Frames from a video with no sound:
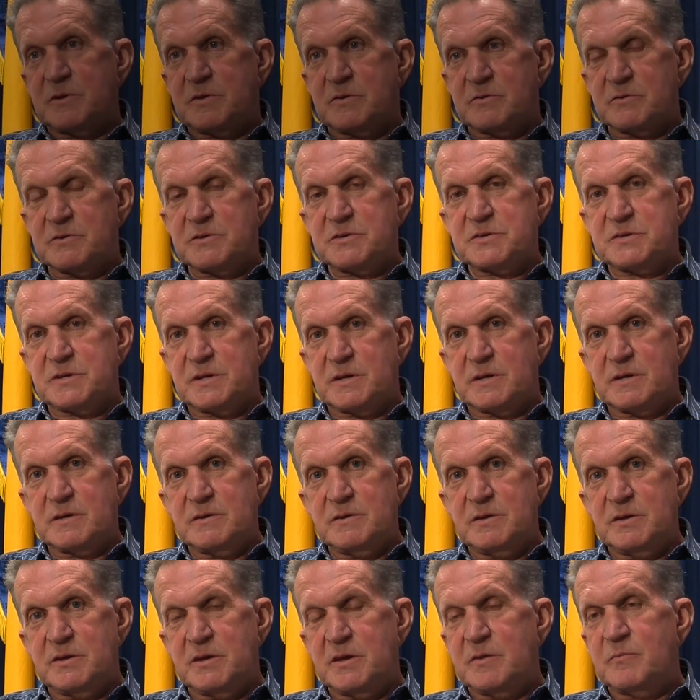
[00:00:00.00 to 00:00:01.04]
because
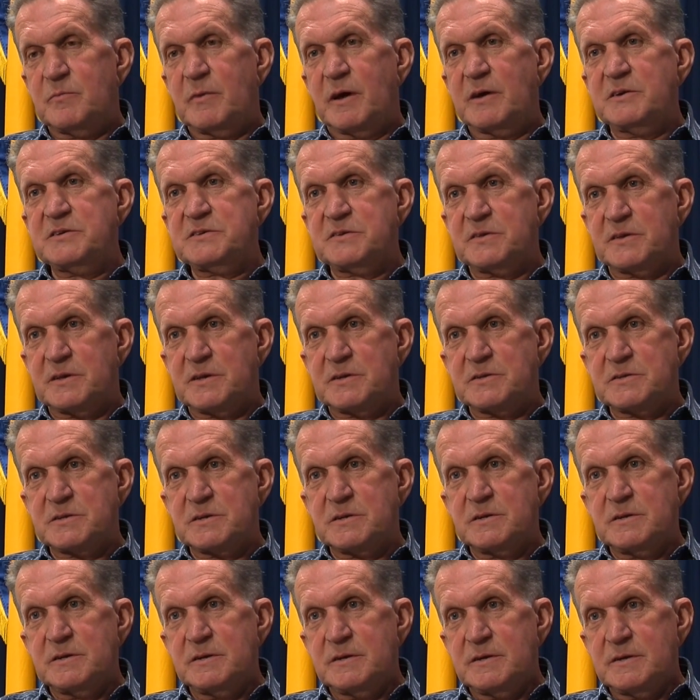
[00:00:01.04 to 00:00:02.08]
you did most things.
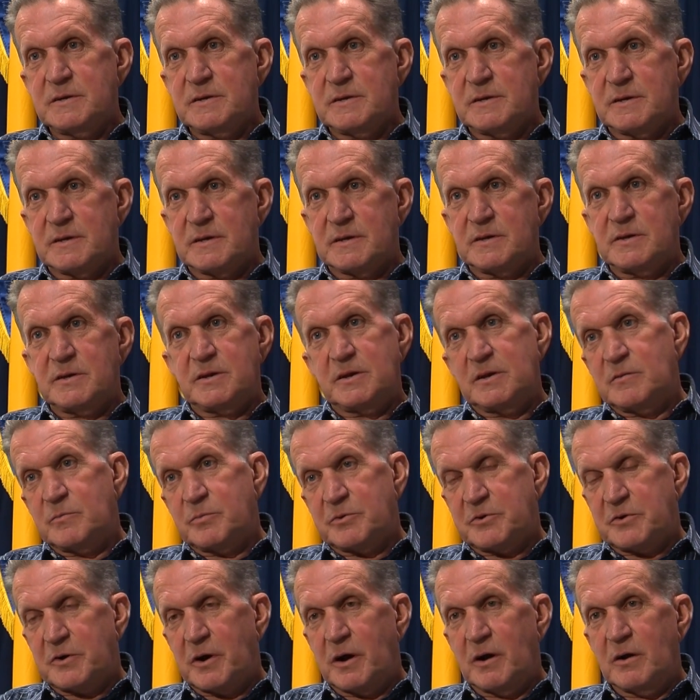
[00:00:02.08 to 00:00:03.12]
You did a
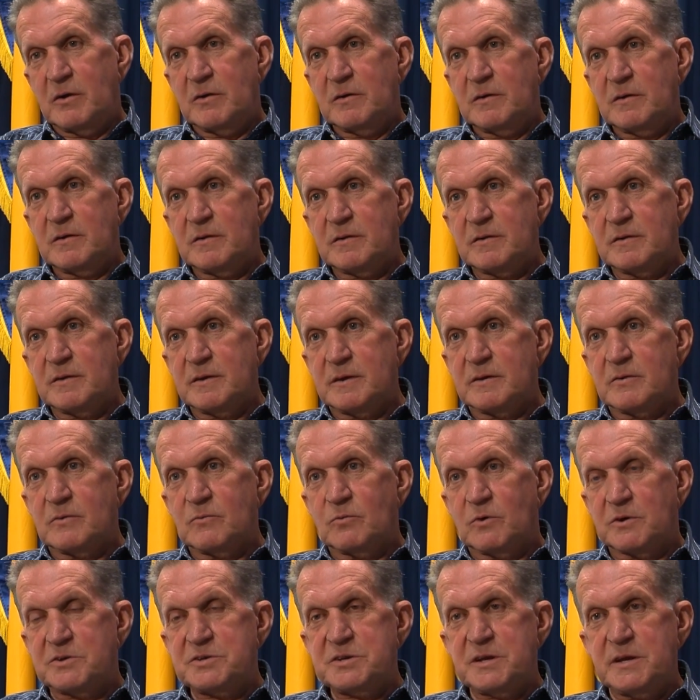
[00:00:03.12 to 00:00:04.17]
patrol,
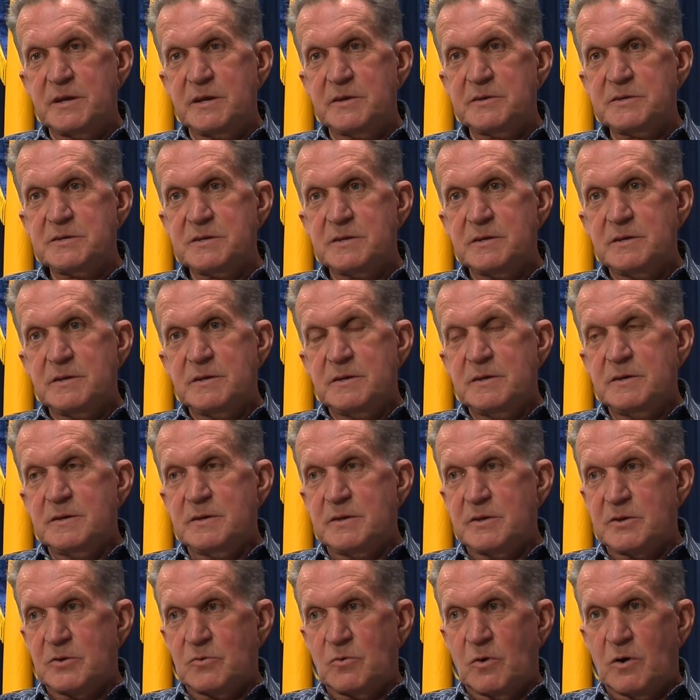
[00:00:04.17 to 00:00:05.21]
watch house,
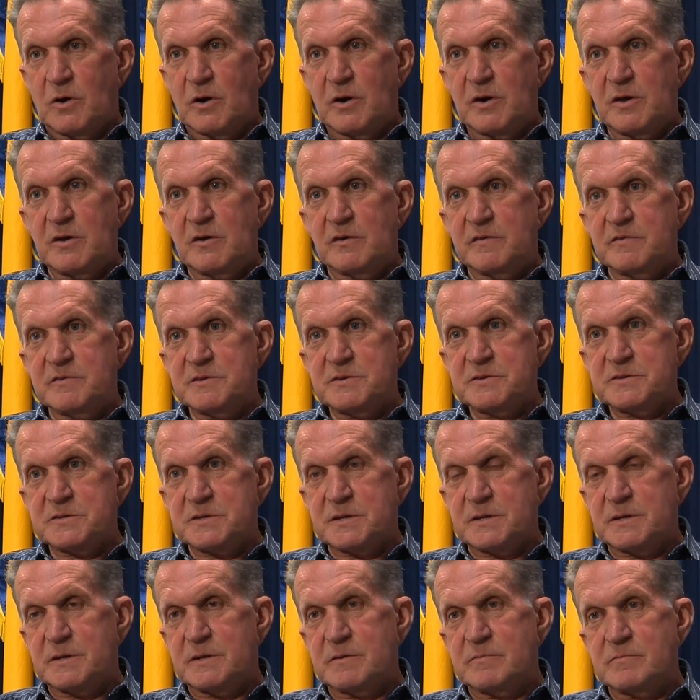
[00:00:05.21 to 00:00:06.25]
inquiry
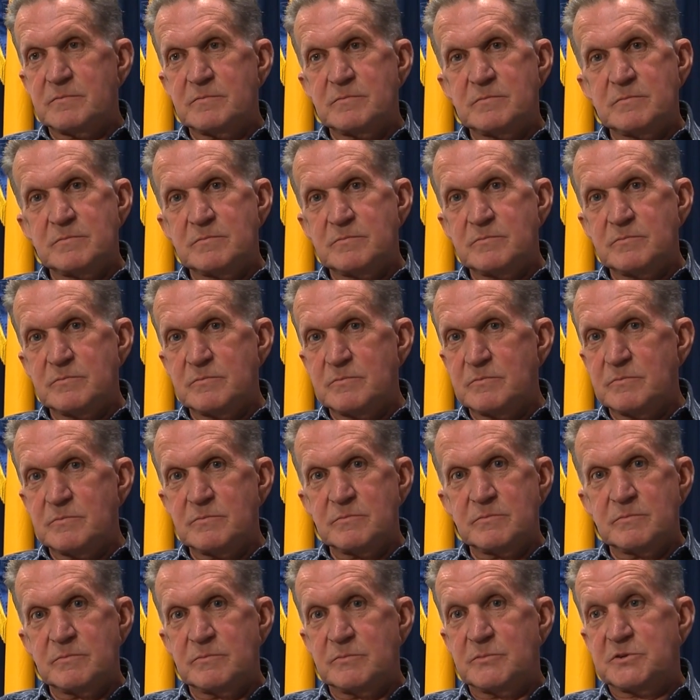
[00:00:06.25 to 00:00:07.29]
office,
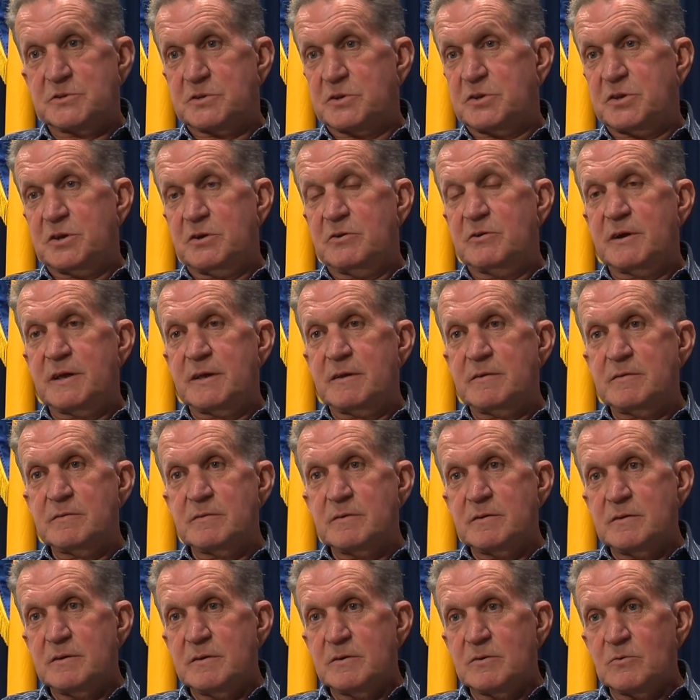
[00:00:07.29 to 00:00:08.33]
security
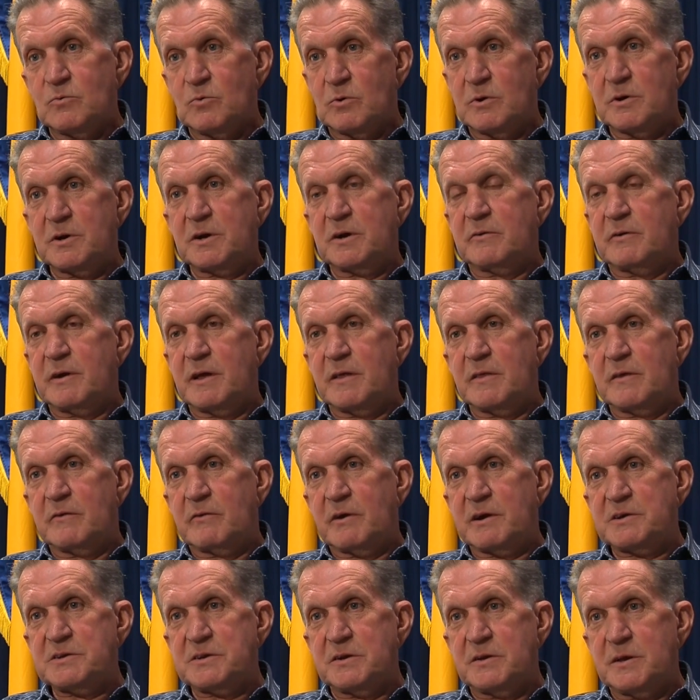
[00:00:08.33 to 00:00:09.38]
work around the
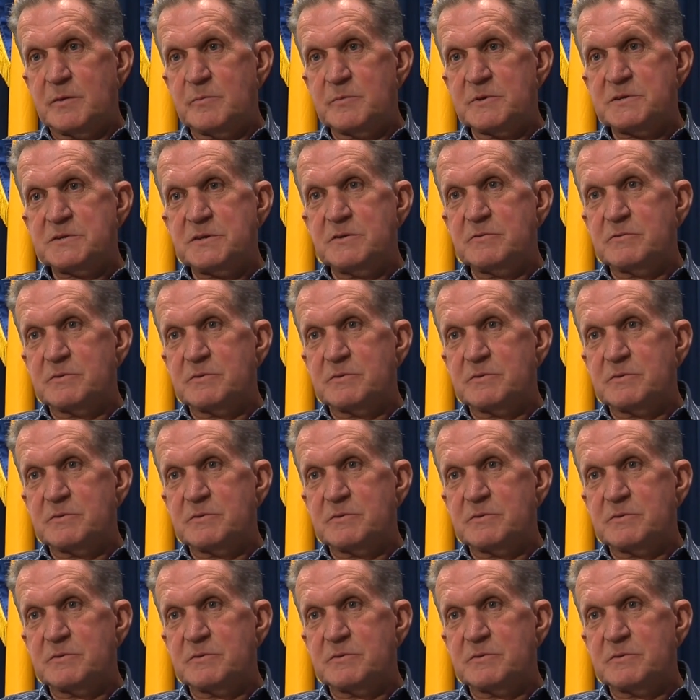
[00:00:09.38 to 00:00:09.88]
Russian embassy